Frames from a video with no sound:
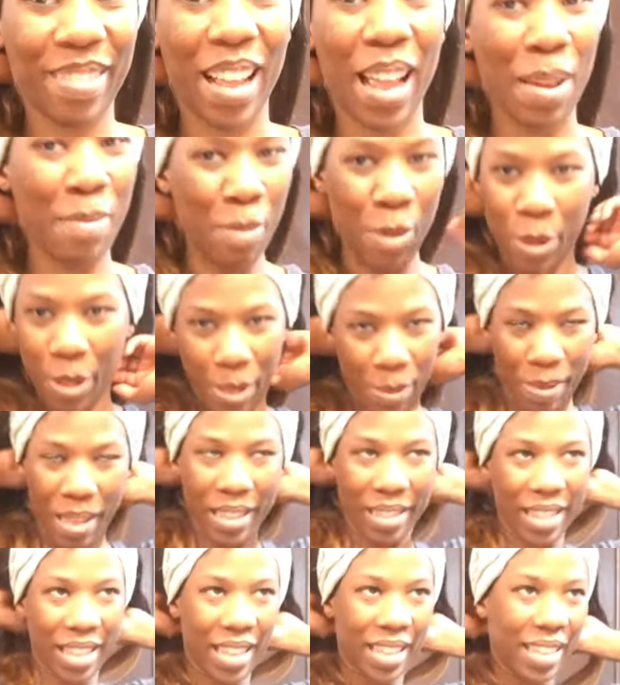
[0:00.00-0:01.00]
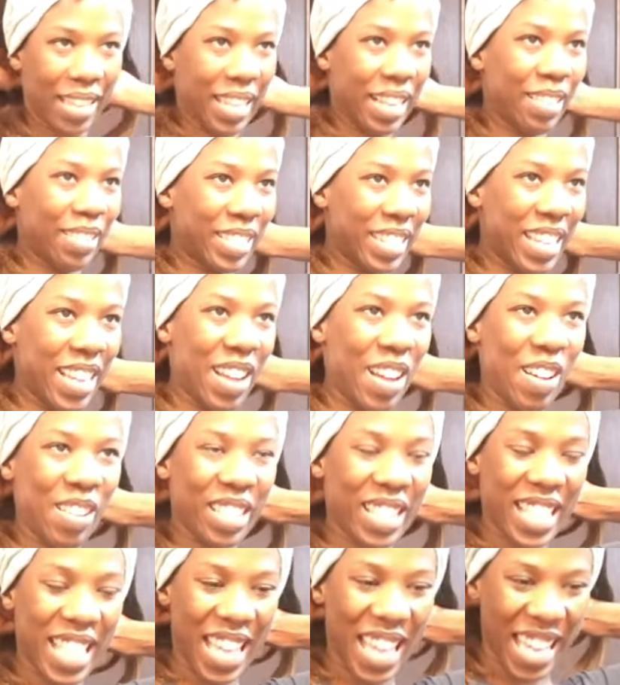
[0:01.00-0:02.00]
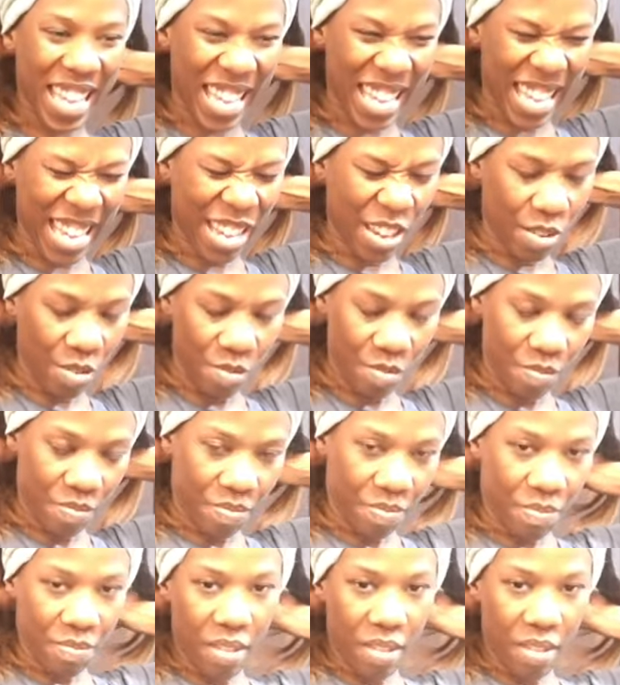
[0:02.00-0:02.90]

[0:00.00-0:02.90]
I'm all about that. I was like, oh, thank you.